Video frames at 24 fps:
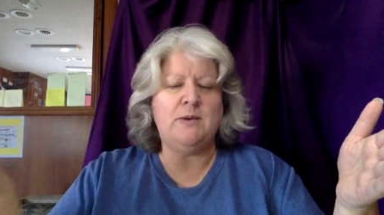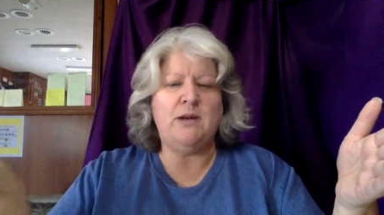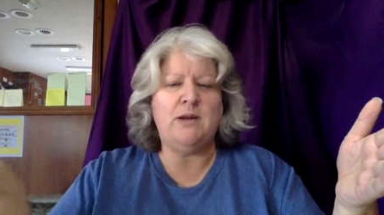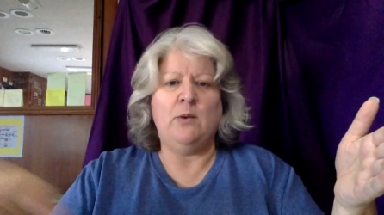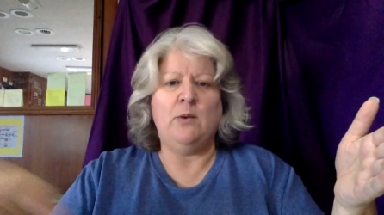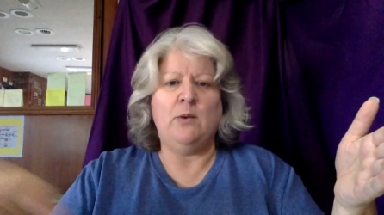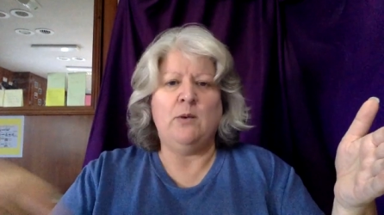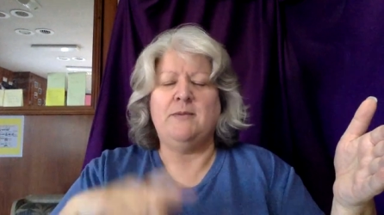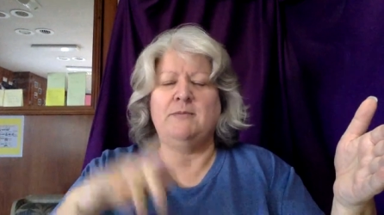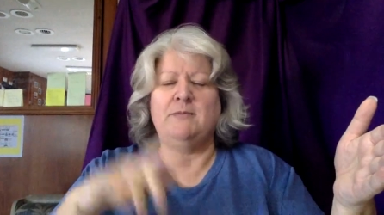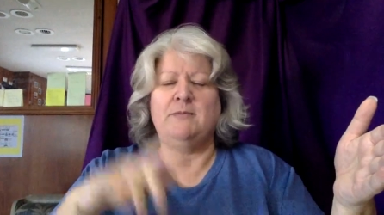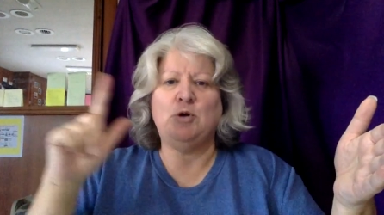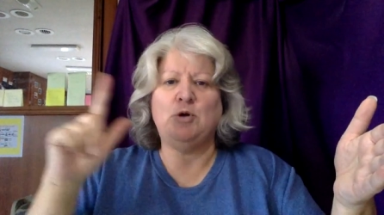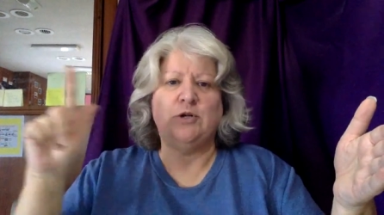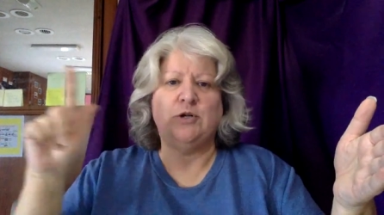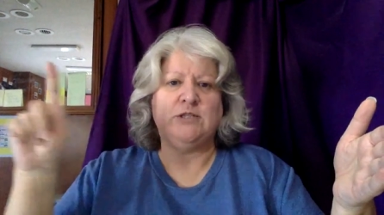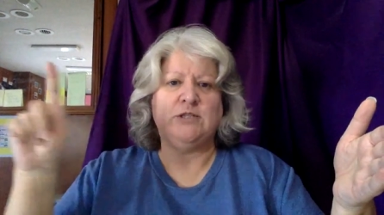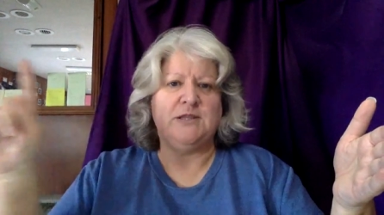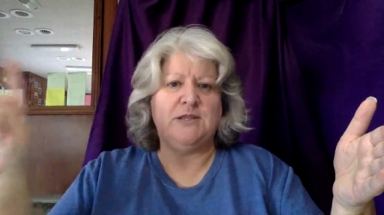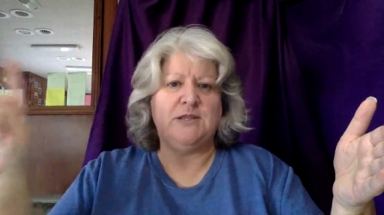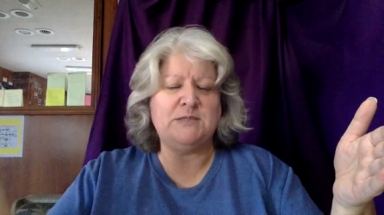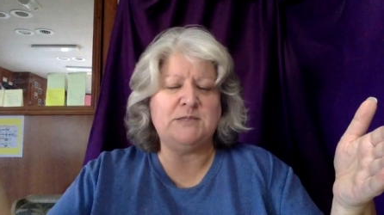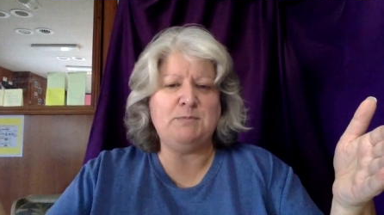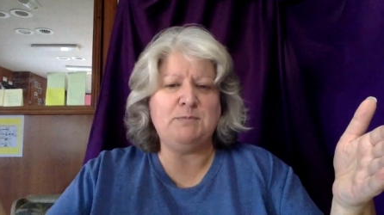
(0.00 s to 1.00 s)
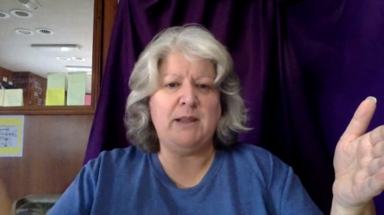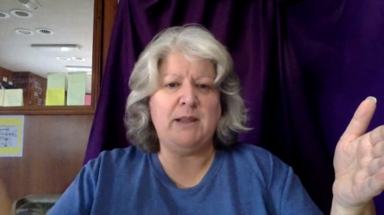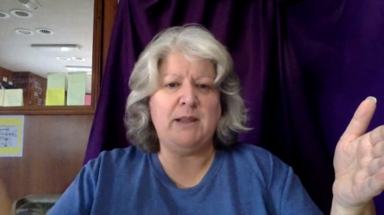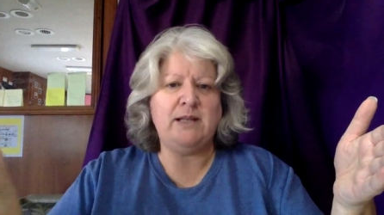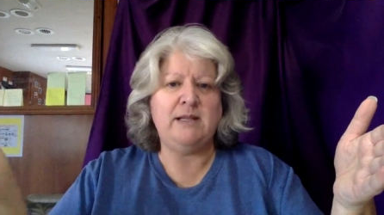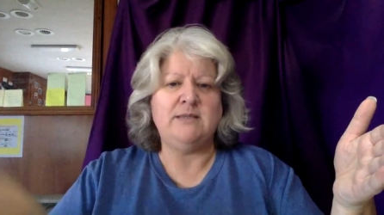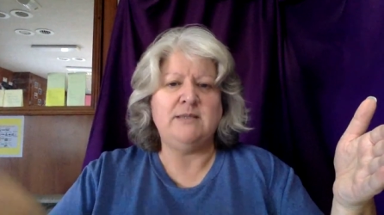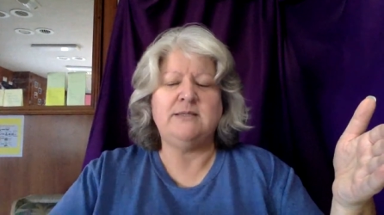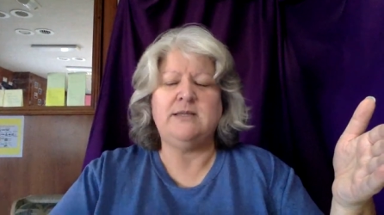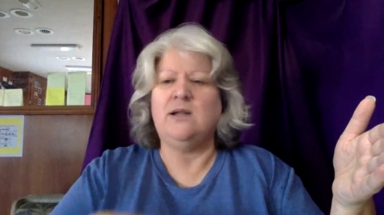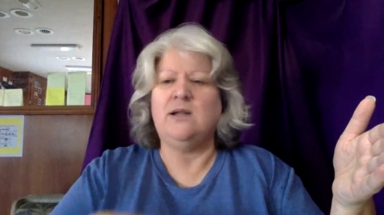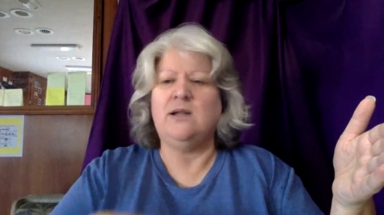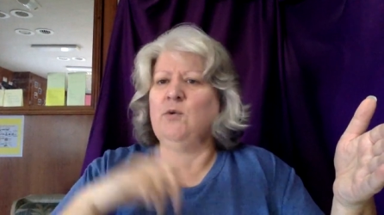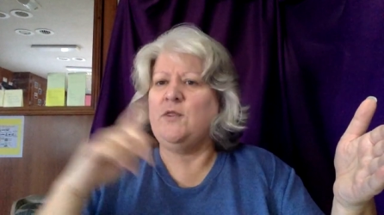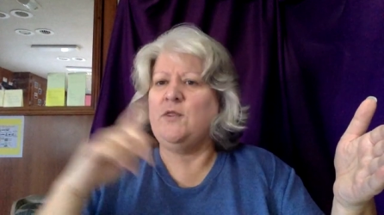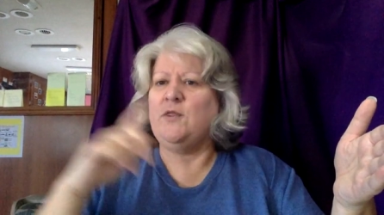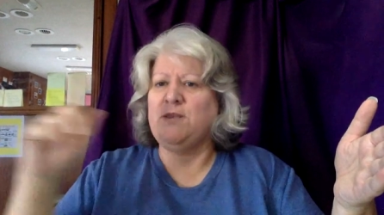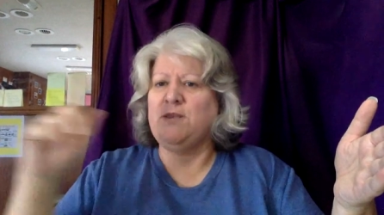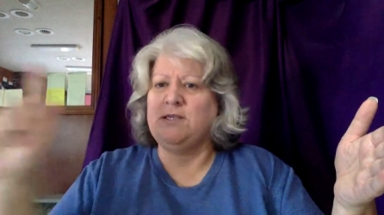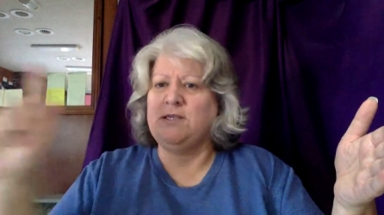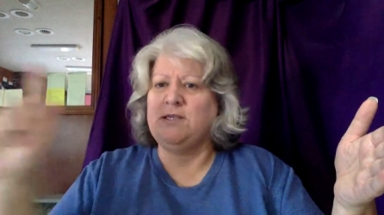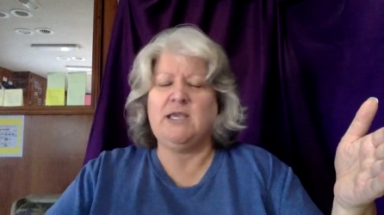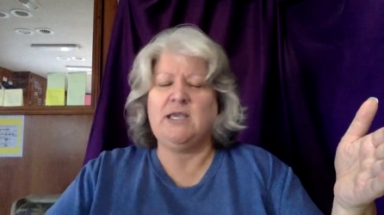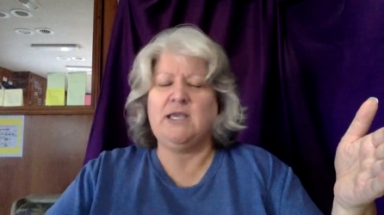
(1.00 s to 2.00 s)
and I want them put onto this playlist, and I want
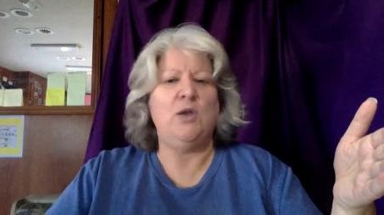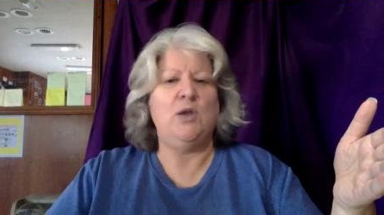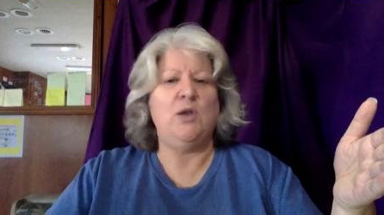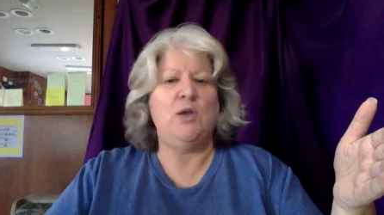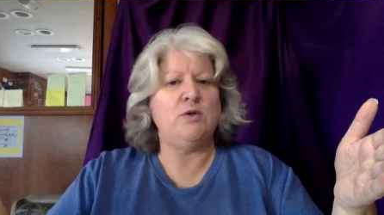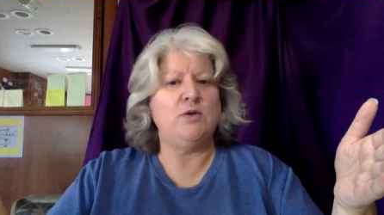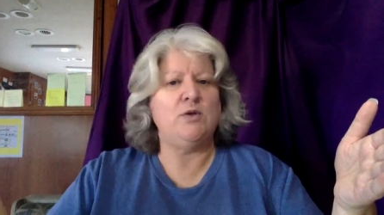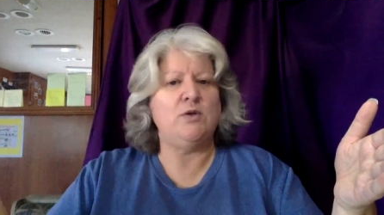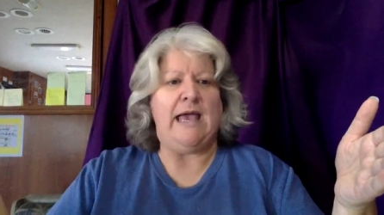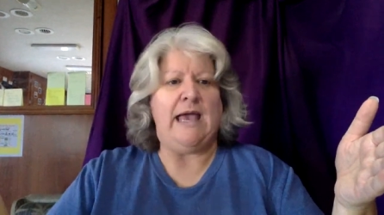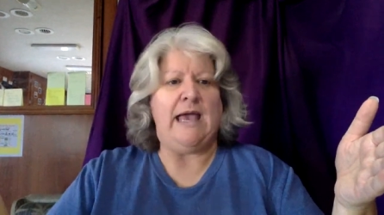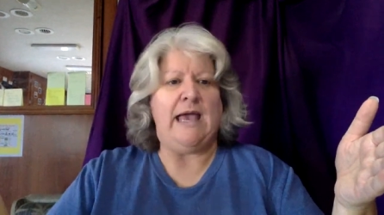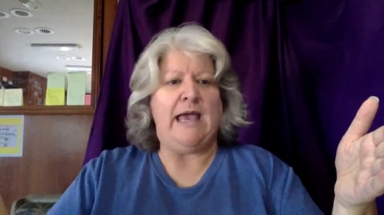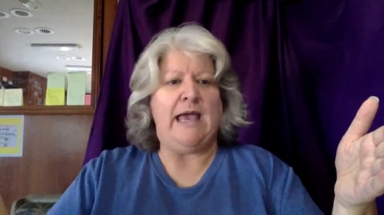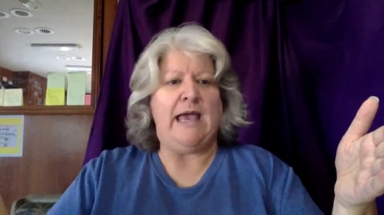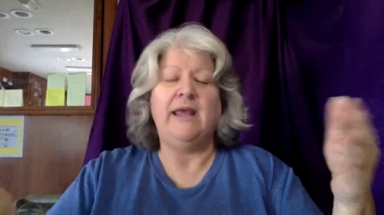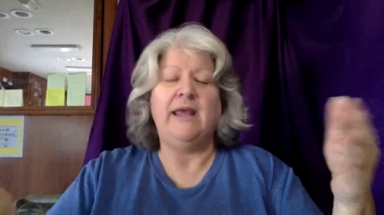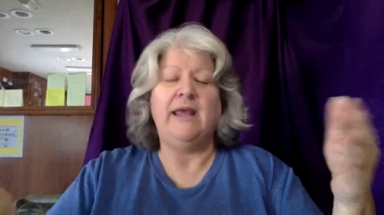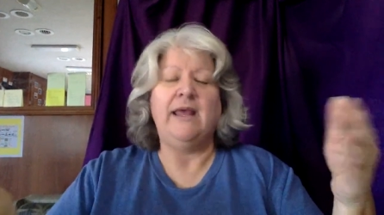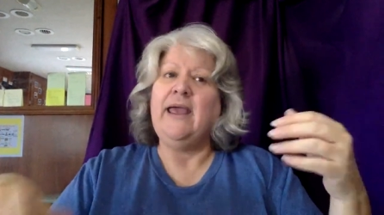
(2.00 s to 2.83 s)
these keywords added.